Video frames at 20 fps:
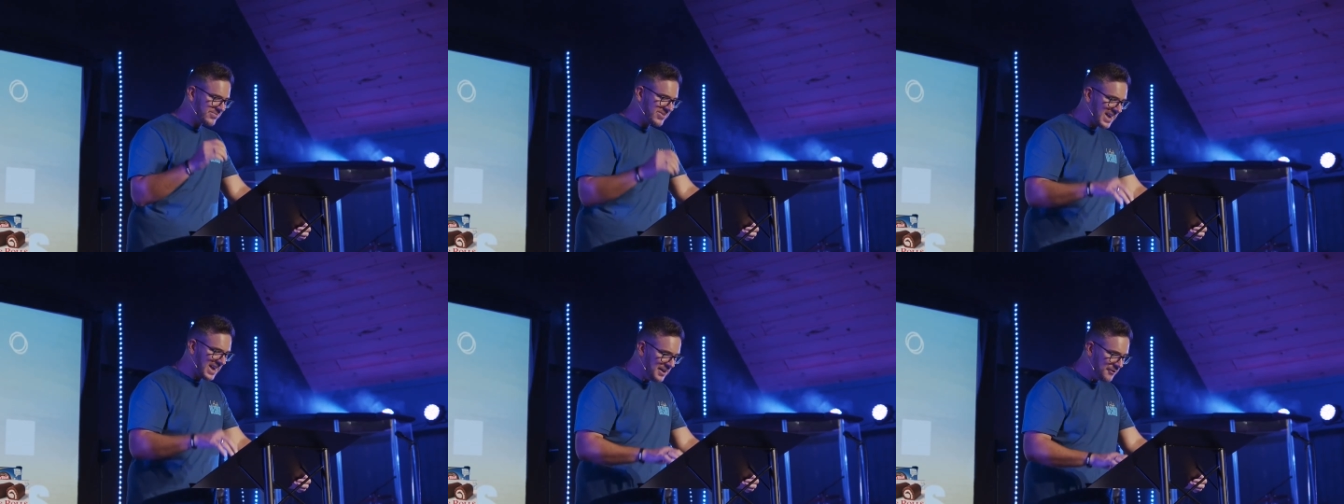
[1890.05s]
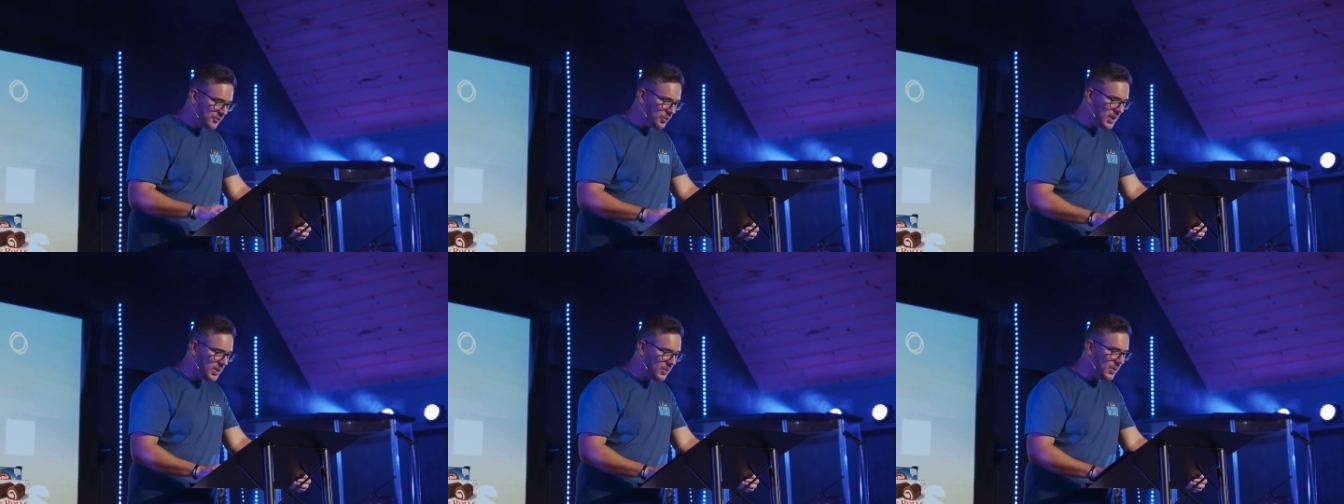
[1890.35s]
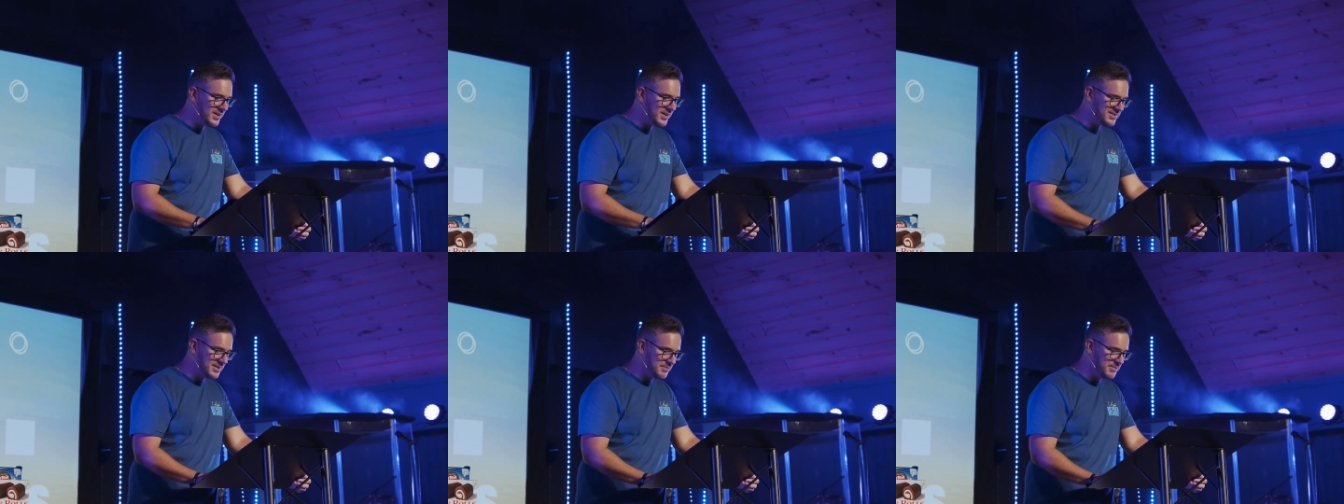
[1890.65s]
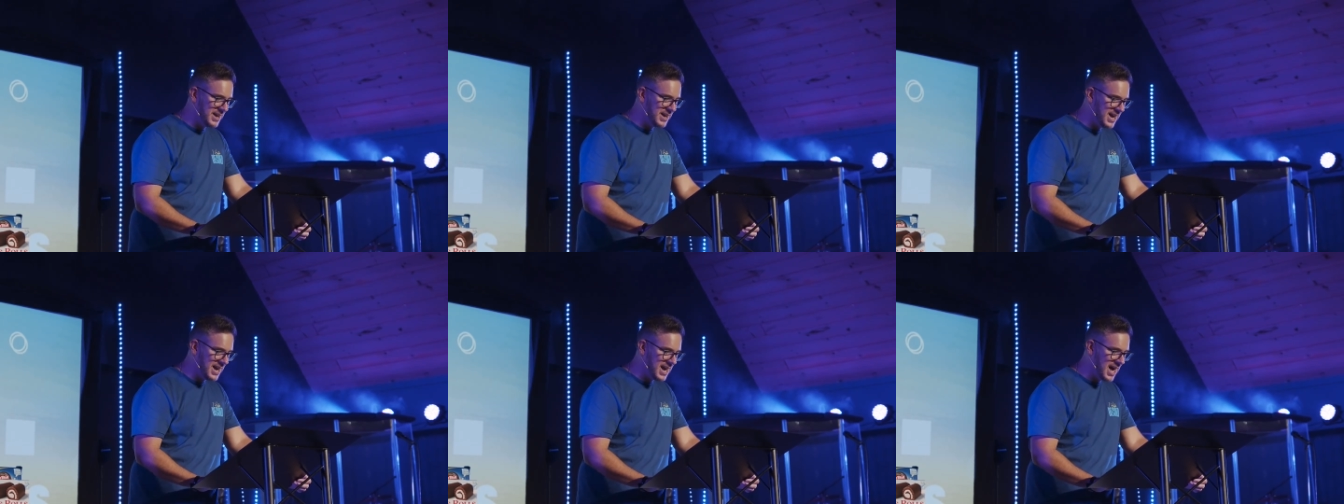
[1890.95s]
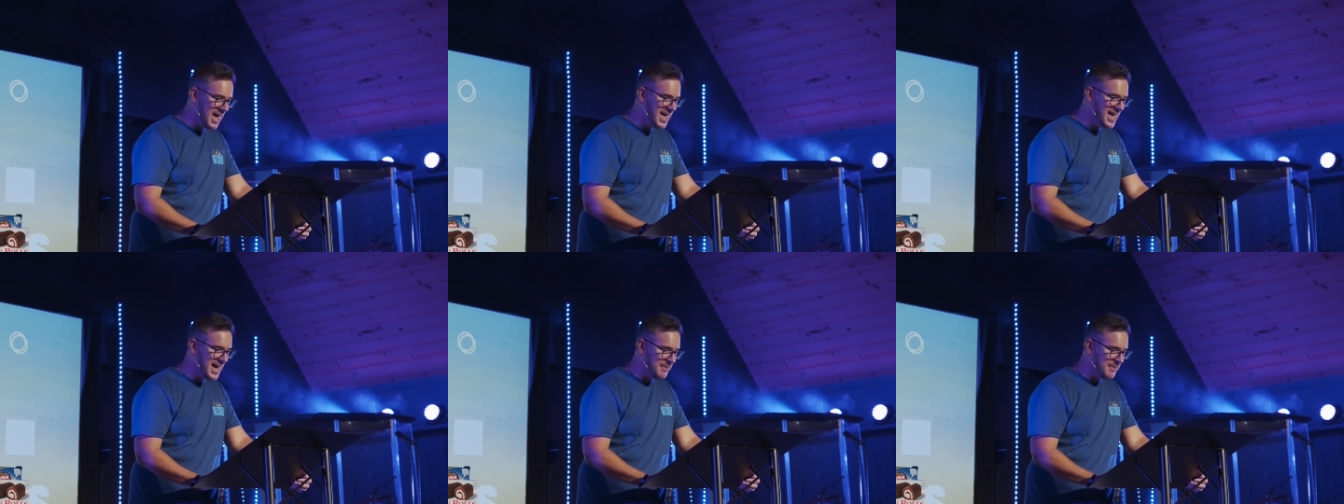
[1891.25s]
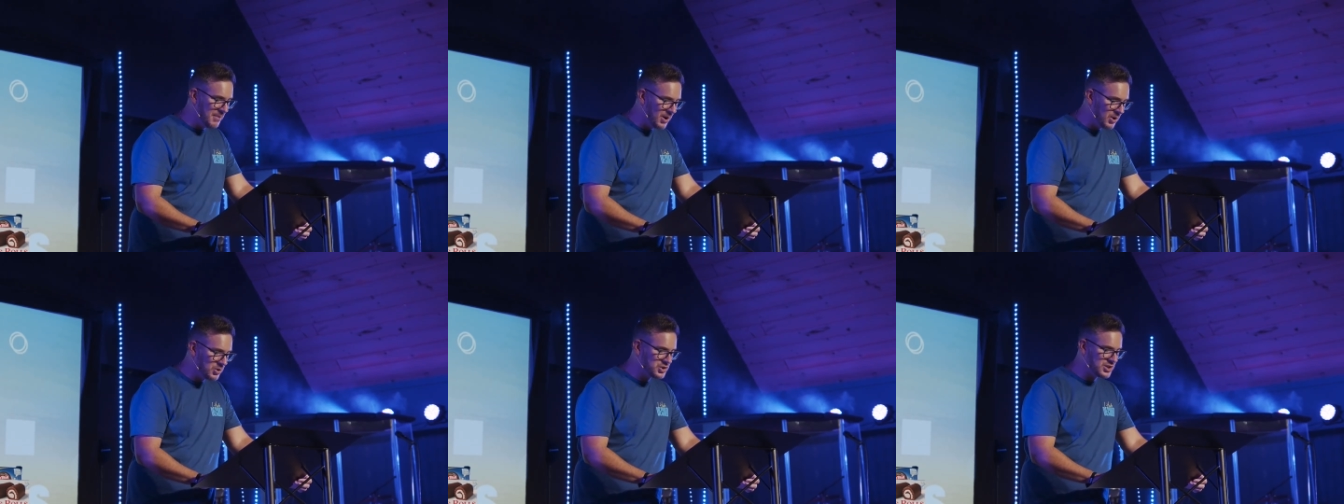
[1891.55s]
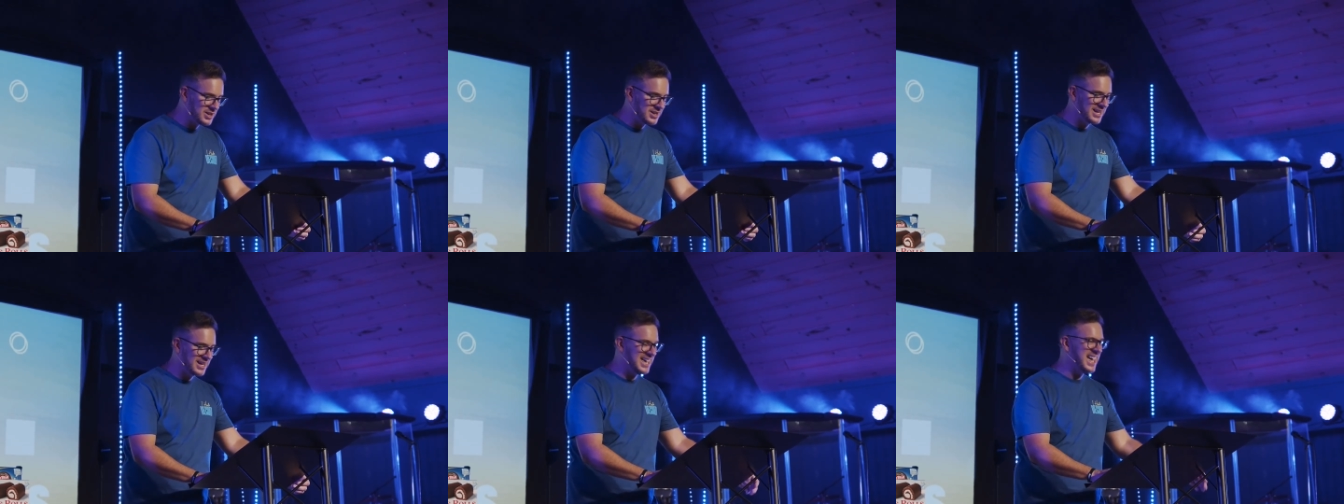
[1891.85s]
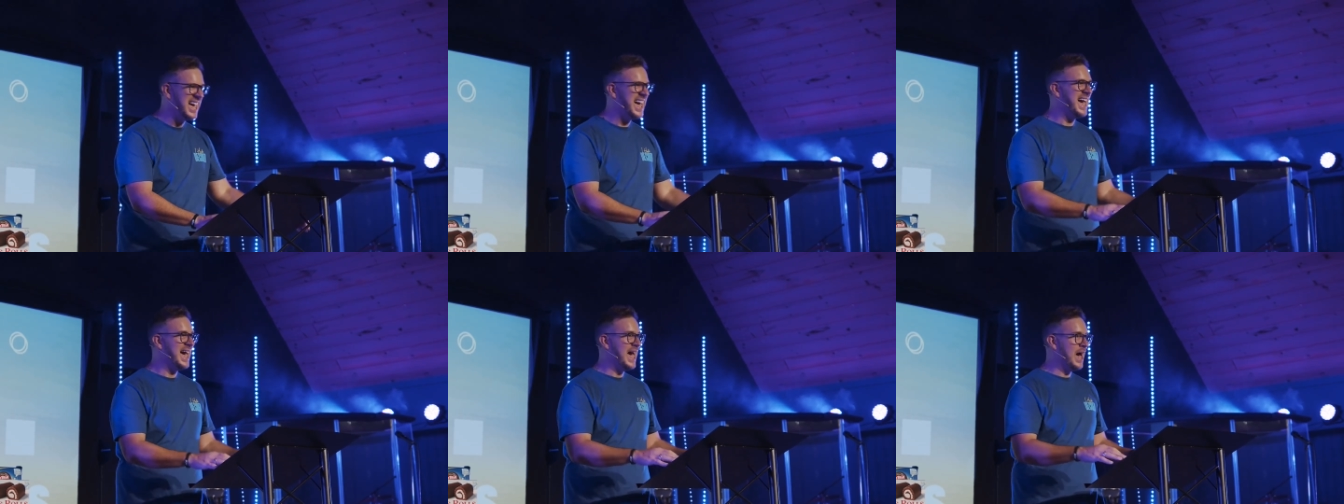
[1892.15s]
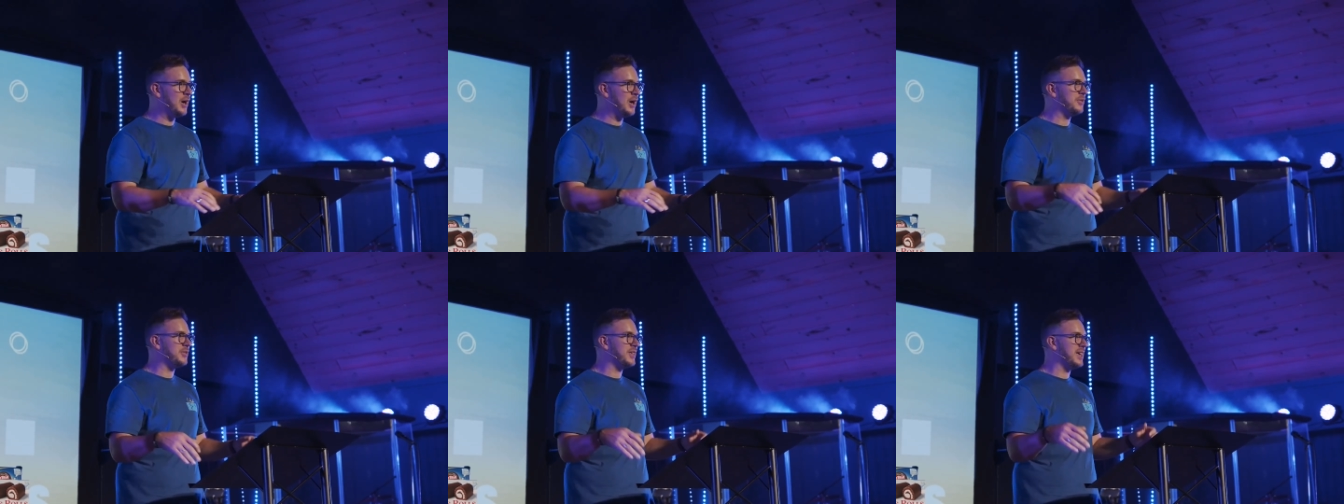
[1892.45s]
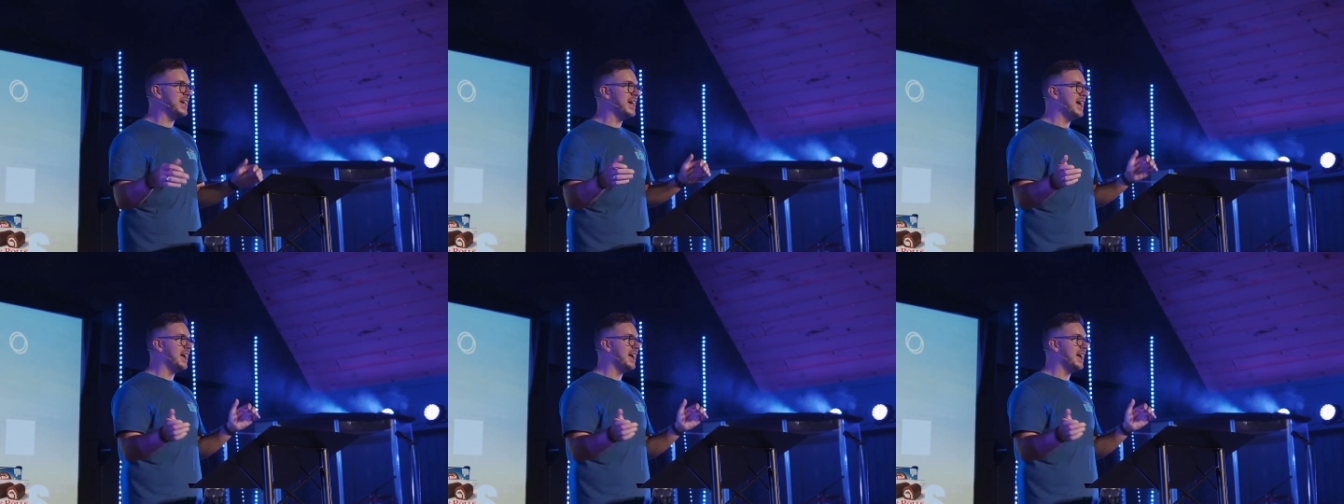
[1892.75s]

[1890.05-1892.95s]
if we want to be emotionally healthy.